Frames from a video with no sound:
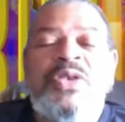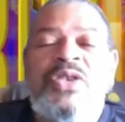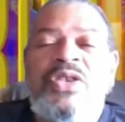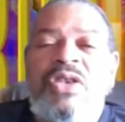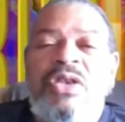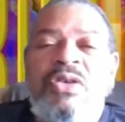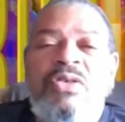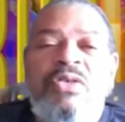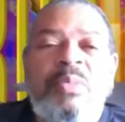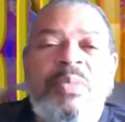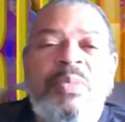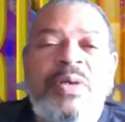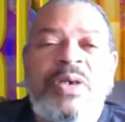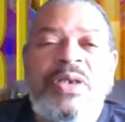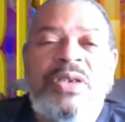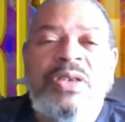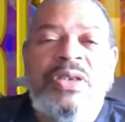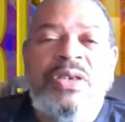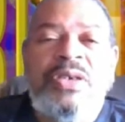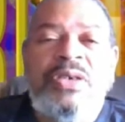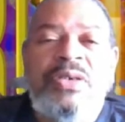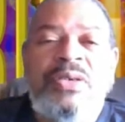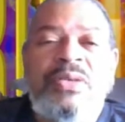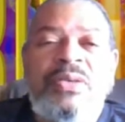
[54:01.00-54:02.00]
bestow
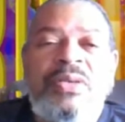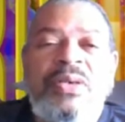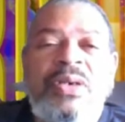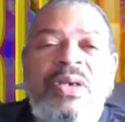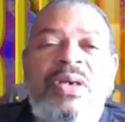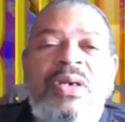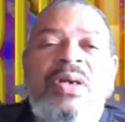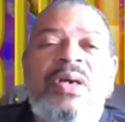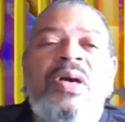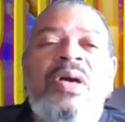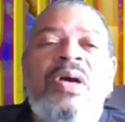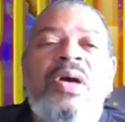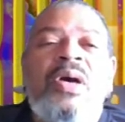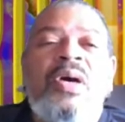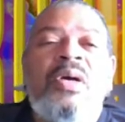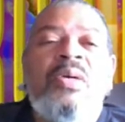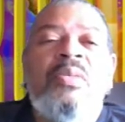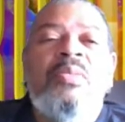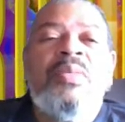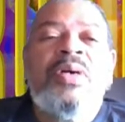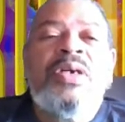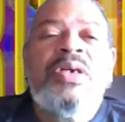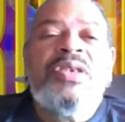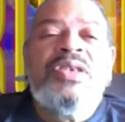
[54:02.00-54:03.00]
upon you.
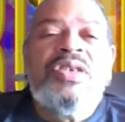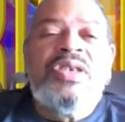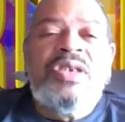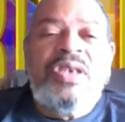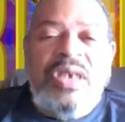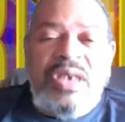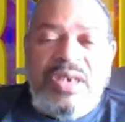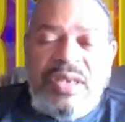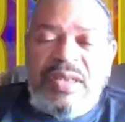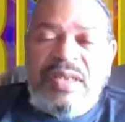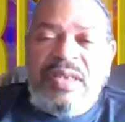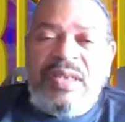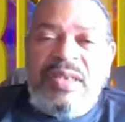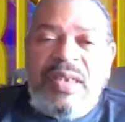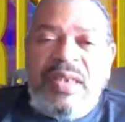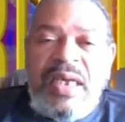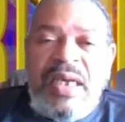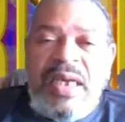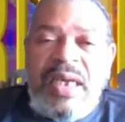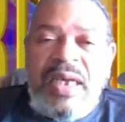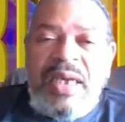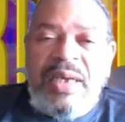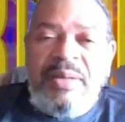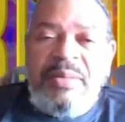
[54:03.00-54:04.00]
But just the
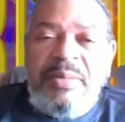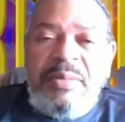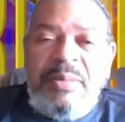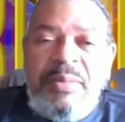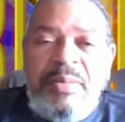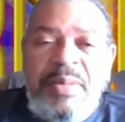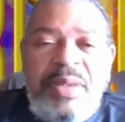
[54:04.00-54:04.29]
same,